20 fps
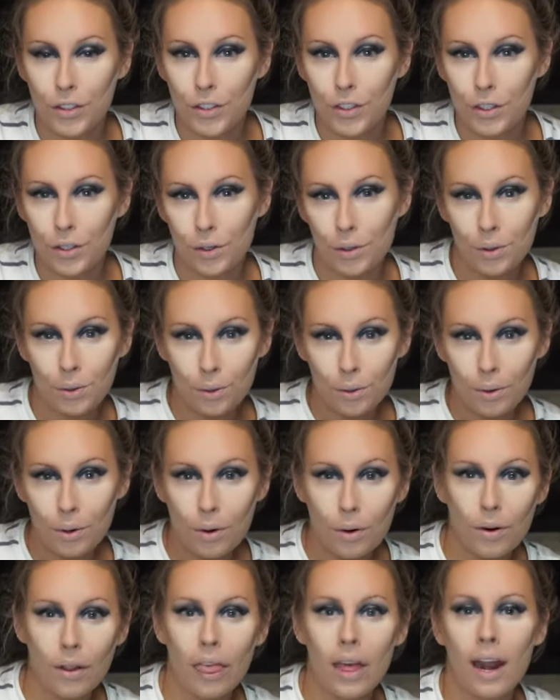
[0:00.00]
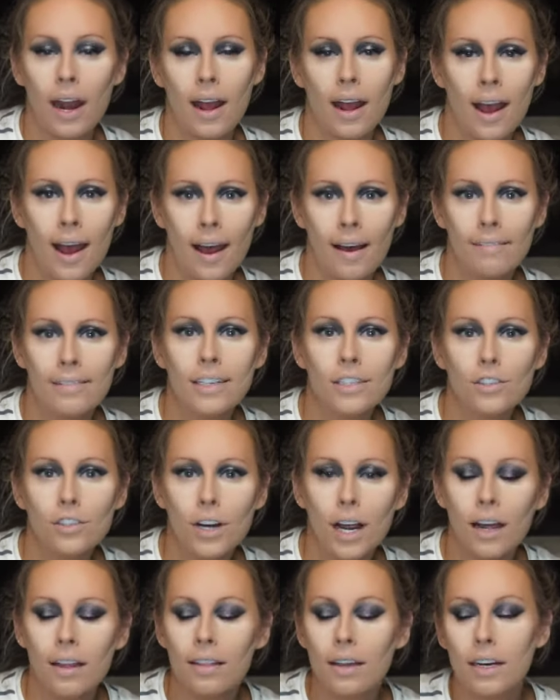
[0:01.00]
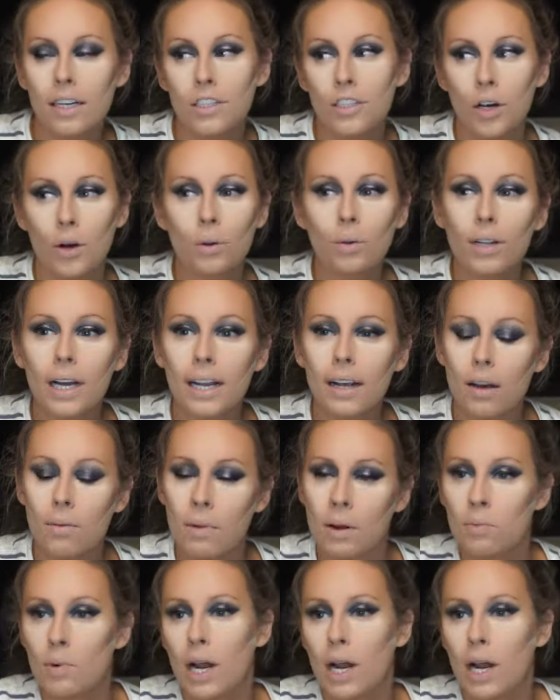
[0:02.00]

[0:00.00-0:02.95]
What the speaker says: do or that I haven't tried that I don't like on my